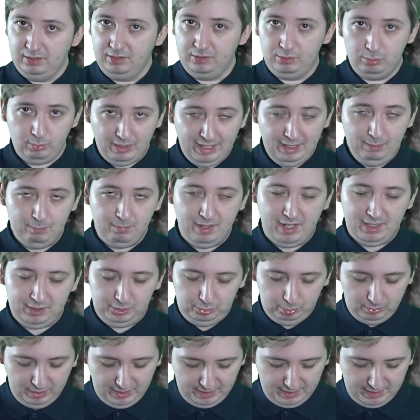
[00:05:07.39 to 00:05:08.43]
a great
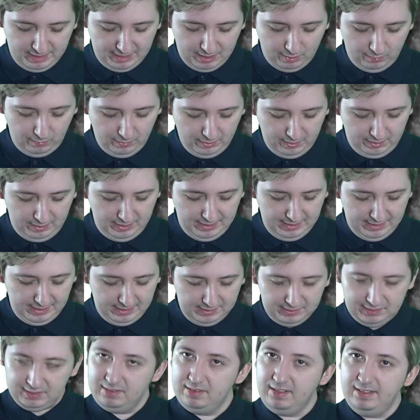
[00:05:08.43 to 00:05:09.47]
match right now
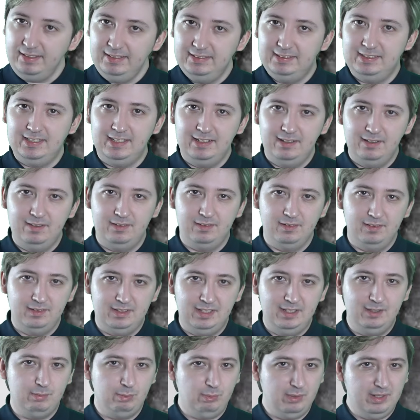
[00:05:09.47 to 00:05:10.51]
is
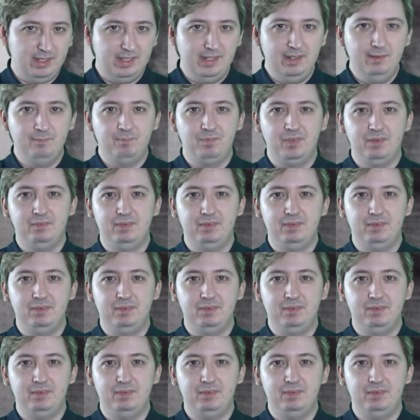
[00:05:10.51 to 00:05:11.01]
1933,